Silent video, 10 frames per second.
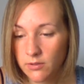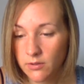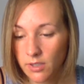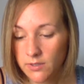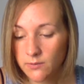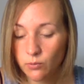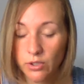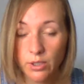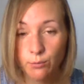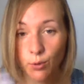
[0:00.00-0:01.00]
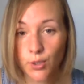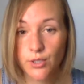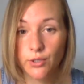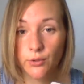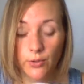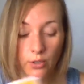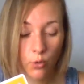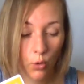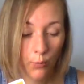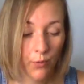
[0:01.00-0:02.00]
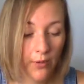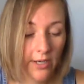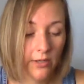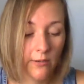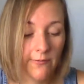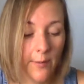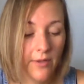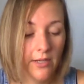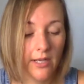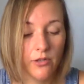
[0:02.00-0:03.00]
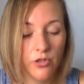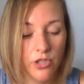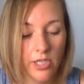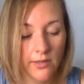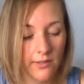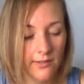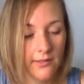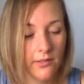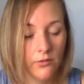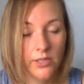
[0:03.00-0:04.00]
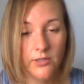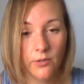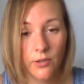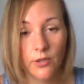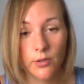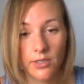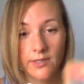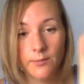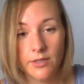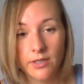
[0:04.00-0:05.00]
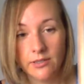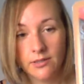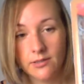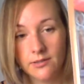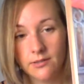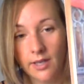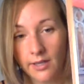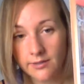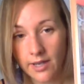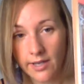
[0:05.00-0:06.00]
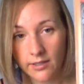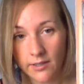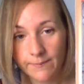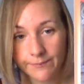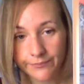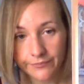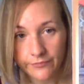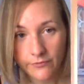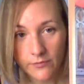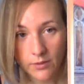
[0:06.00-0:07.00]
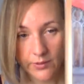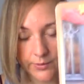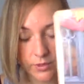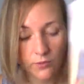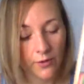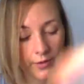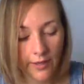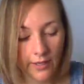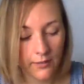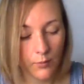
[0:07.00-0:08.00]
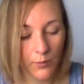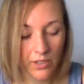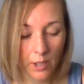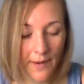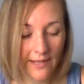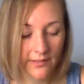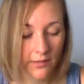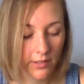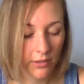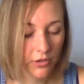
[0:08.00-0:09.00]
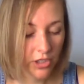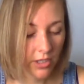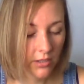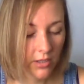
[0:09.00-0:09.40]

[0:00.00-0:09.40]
Like, it's really important to incorporate your feminine energy in the stillness so you don't experience this anxiety. So we can overthink when we're in our masculine energy.